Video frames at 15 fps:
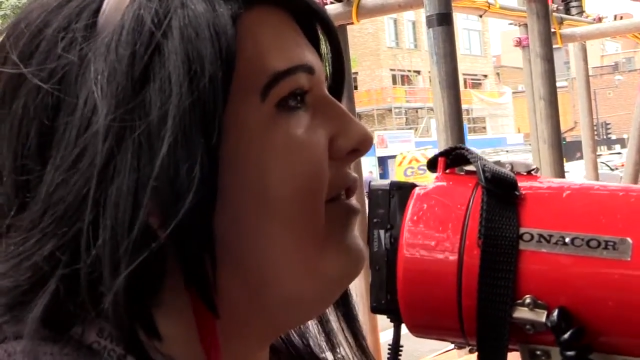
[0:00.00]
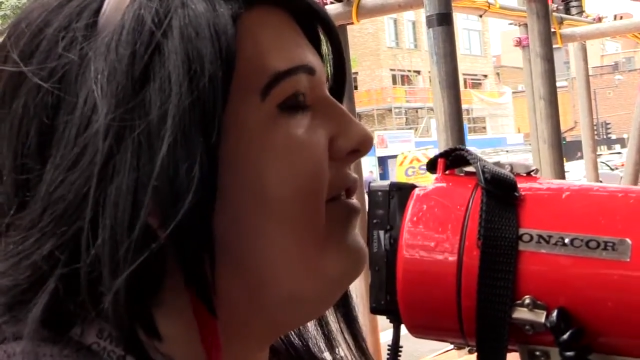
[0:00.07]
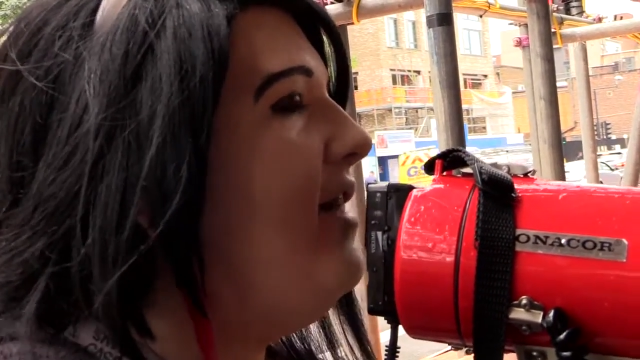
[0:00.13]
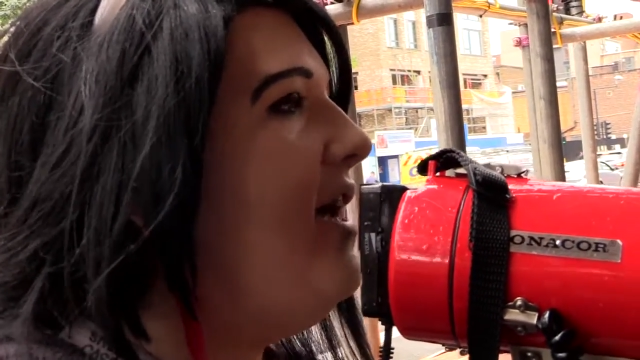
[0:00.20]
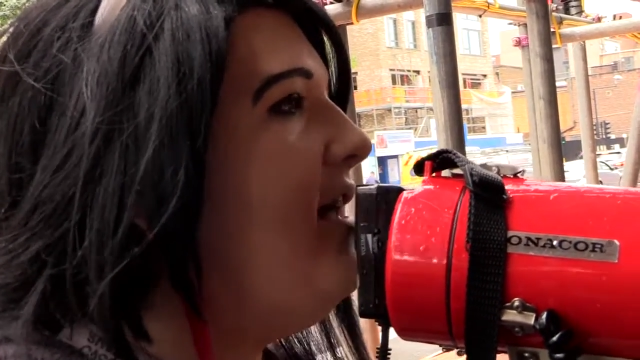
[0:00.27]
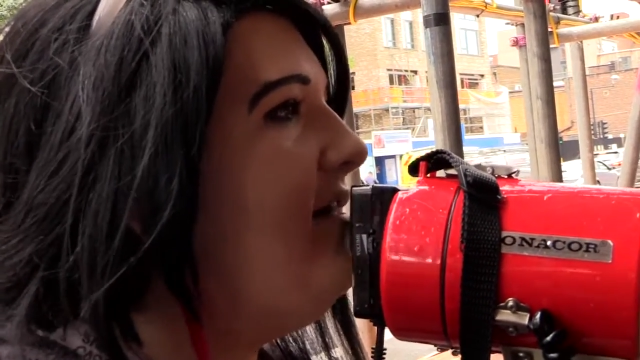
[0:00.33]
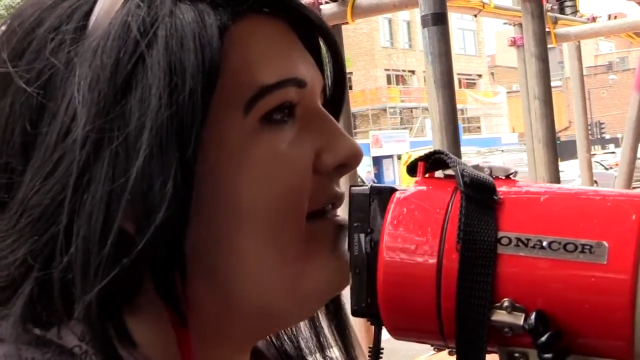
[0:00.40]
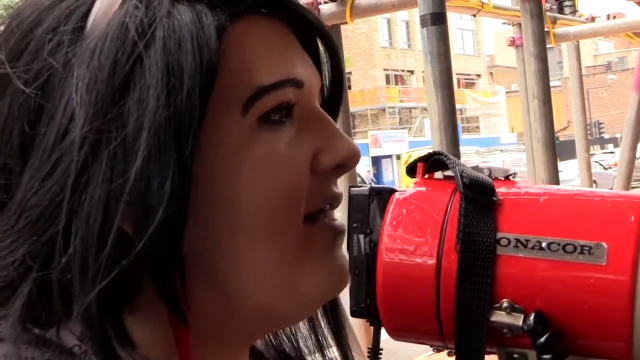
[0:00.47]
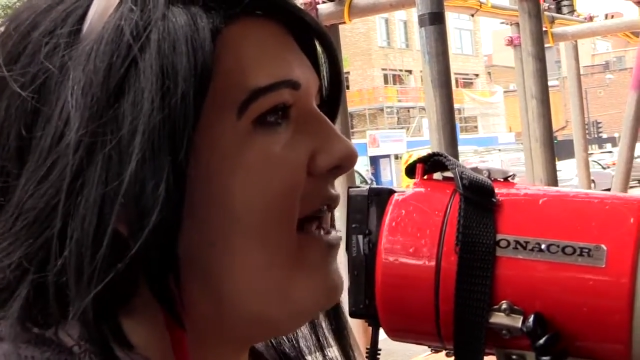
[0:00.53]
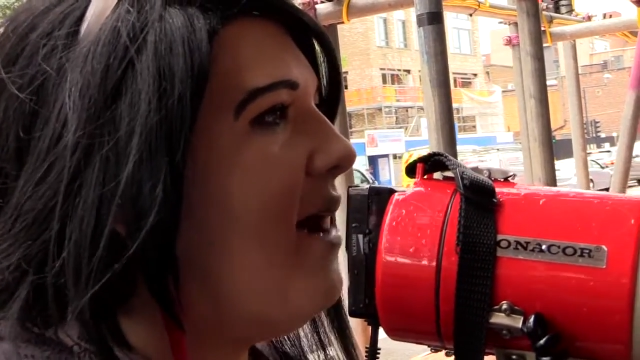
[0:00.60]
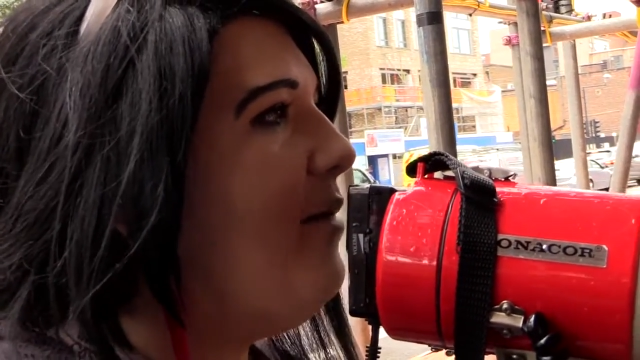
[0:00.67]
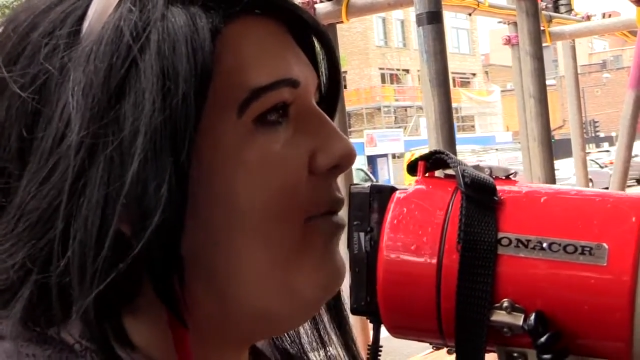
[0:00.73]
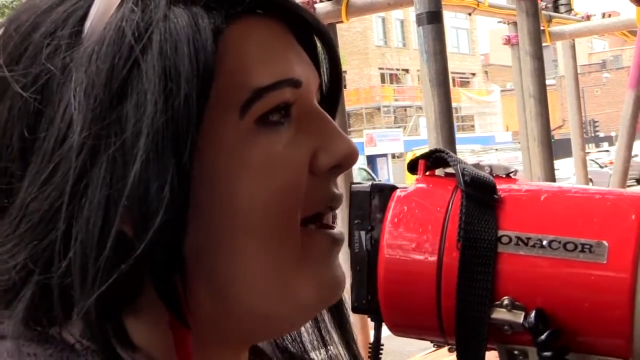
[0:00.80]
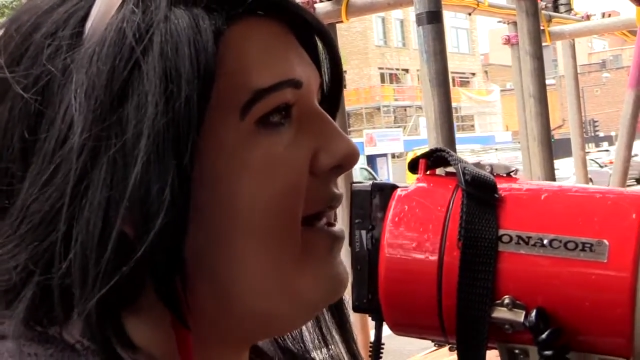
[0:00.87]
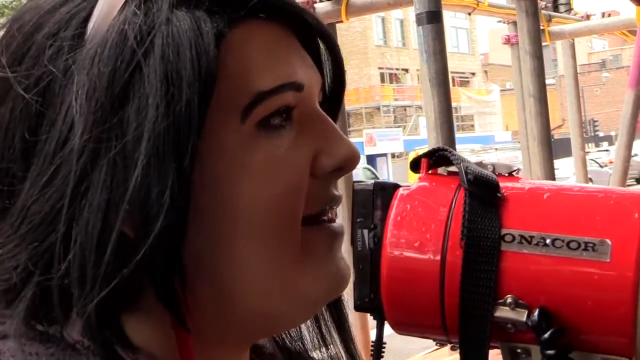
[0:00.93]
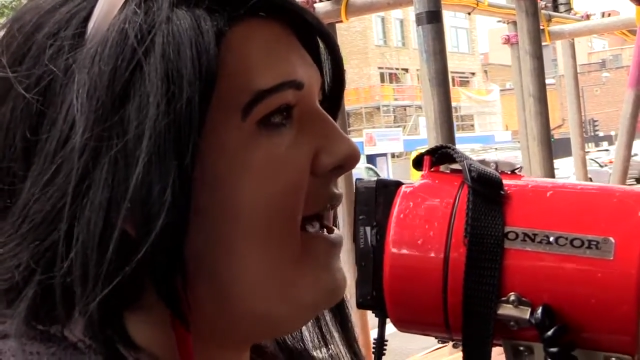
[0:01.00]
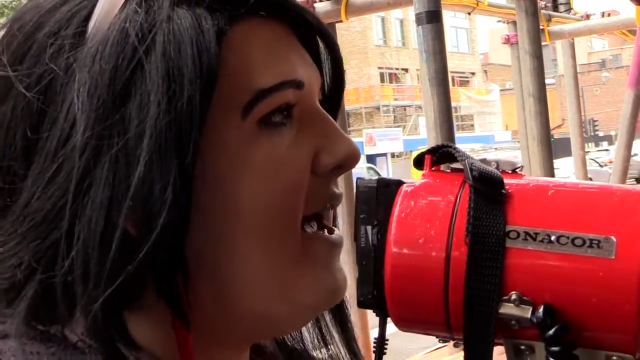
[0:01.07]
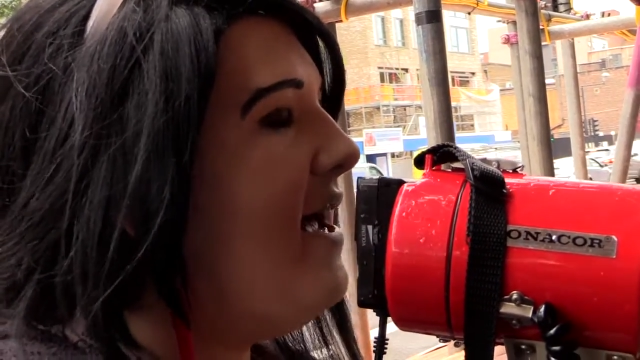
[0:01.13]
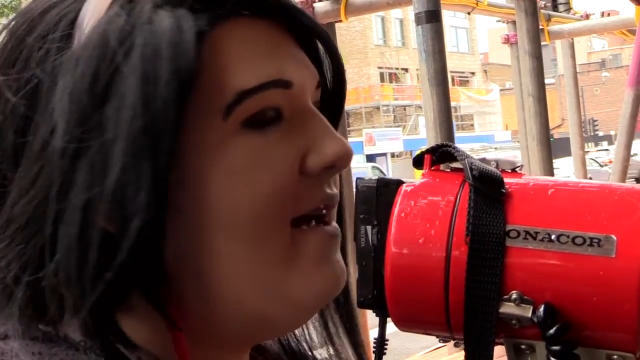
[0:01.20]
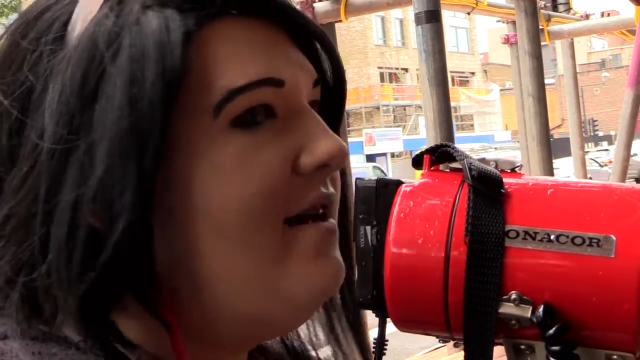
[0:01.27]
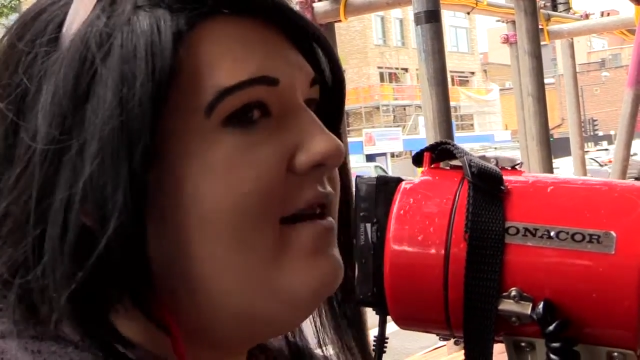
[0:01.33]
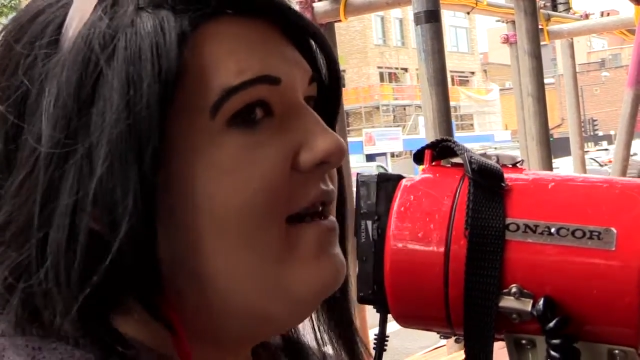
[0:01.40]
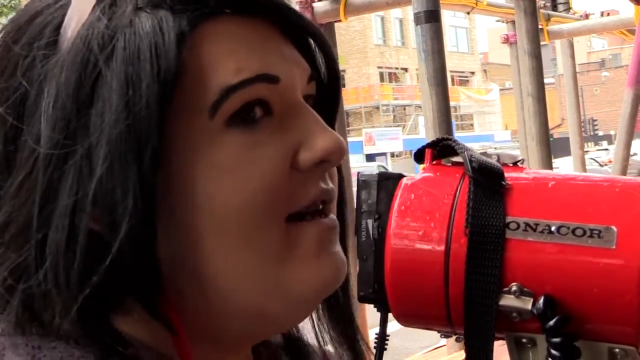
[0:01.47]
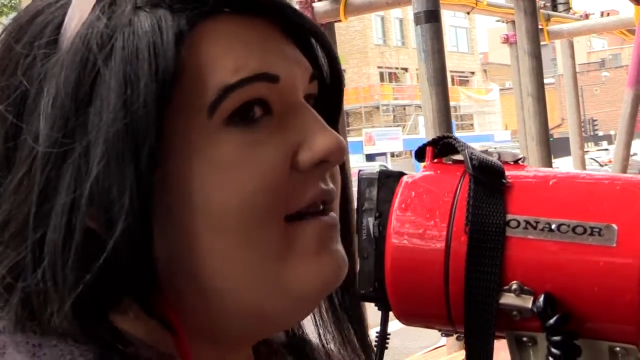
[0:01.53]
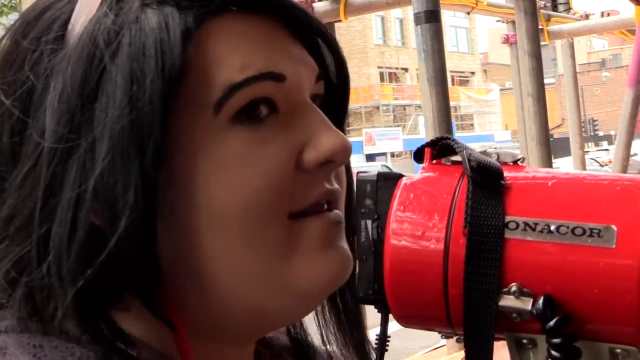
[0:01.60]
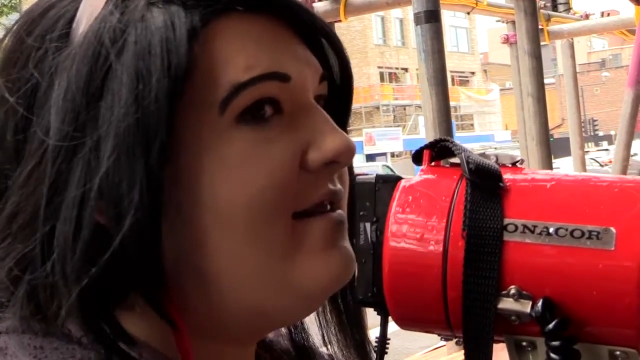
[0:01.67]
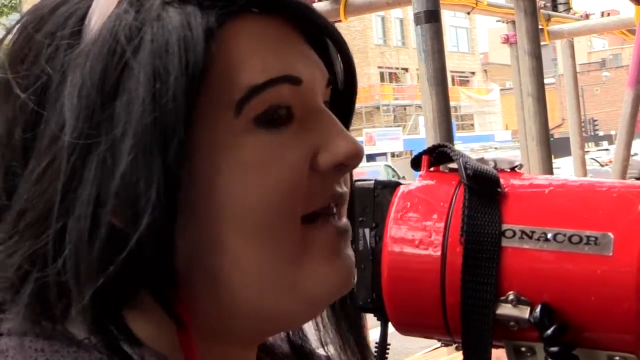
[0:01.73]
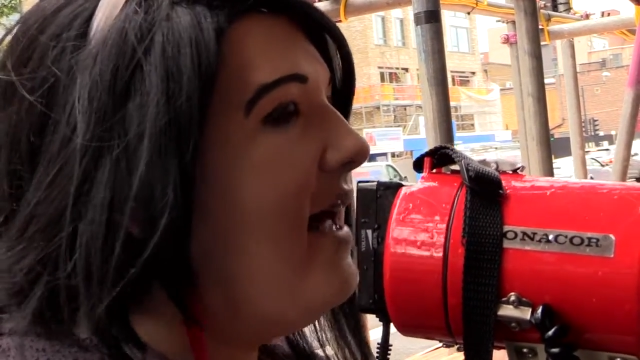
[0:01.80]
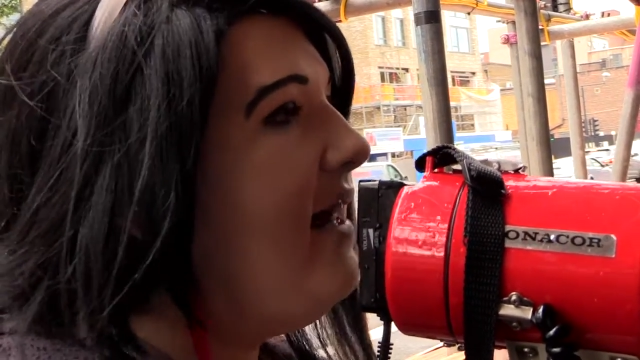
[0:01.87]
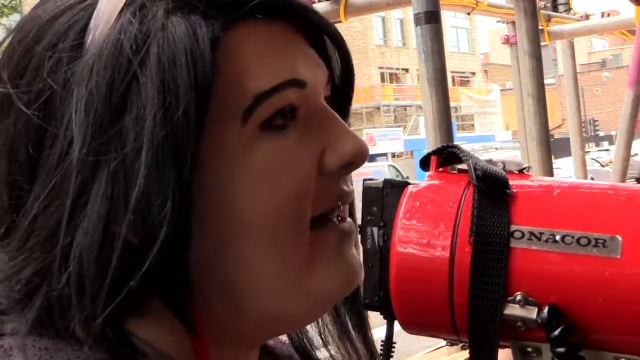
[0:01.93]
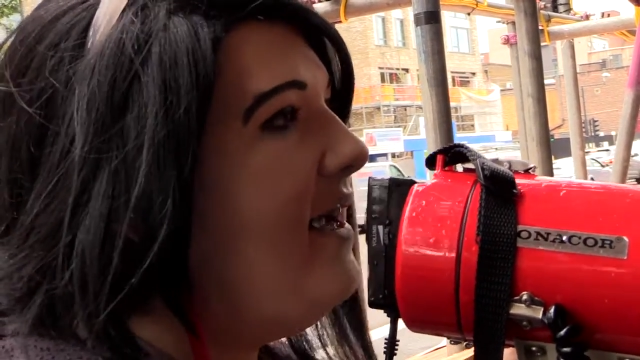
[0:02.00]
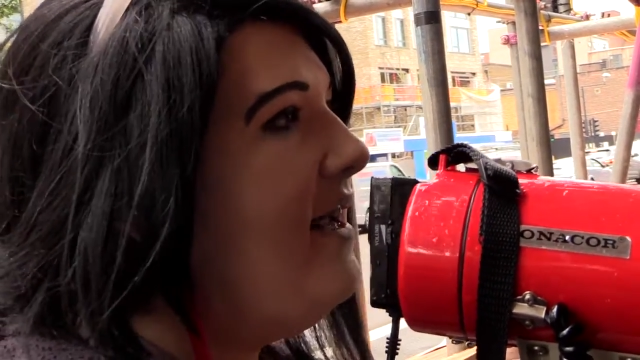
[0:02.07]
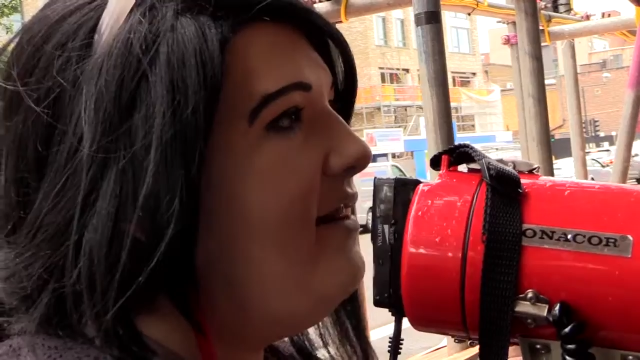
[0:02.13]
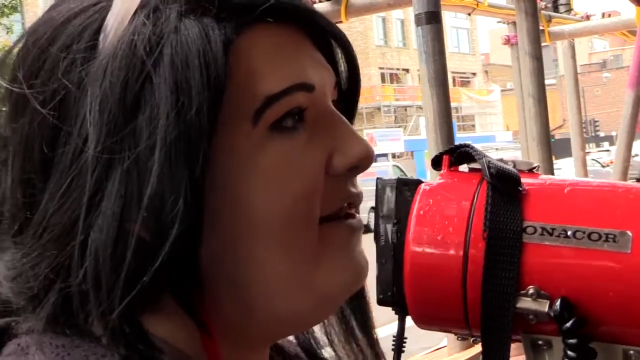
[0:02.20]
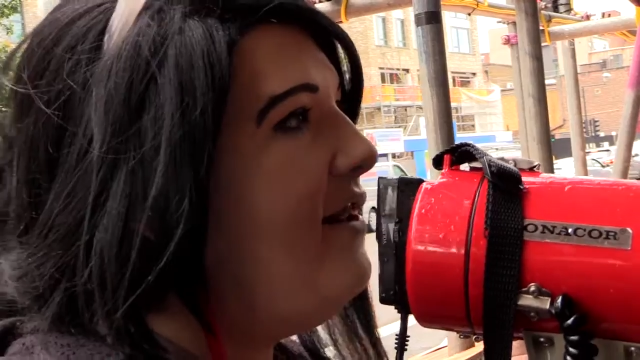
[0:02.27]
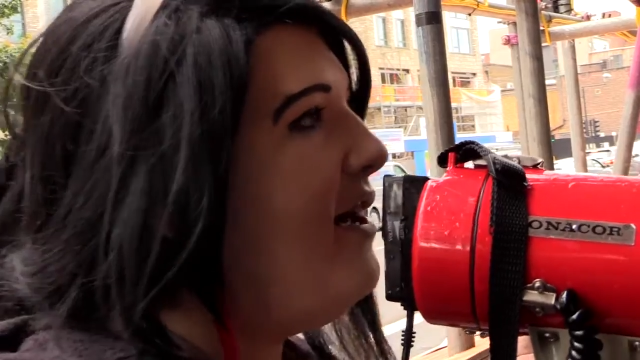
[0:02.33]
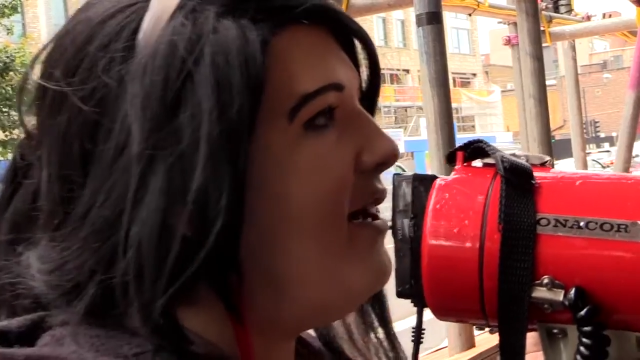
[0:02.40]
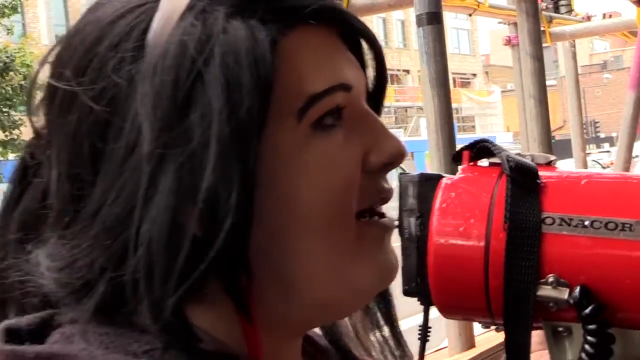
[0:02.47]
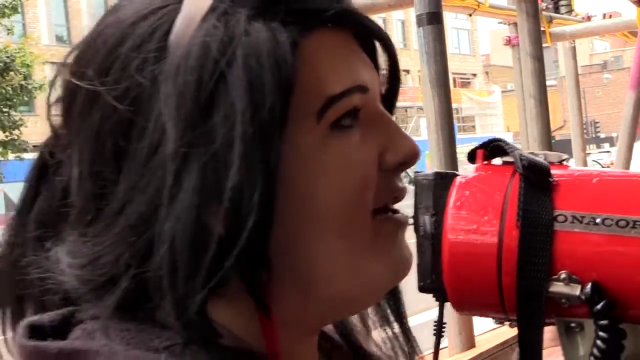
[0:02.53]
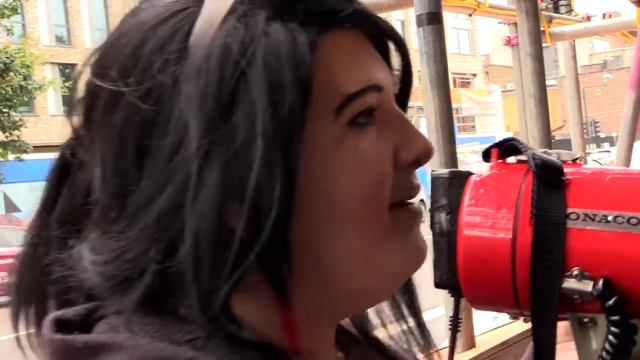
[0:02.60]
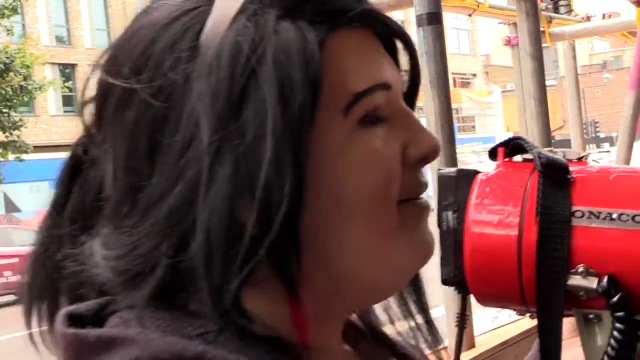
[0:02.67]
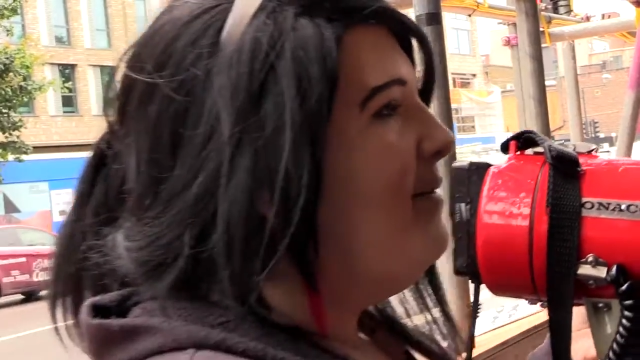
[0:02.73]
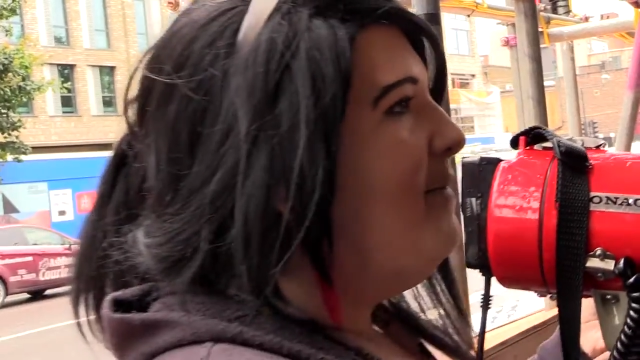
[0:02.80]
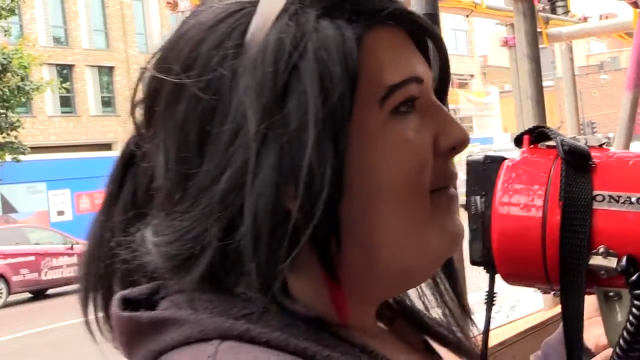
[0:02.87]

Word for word: on the internet where they're selling the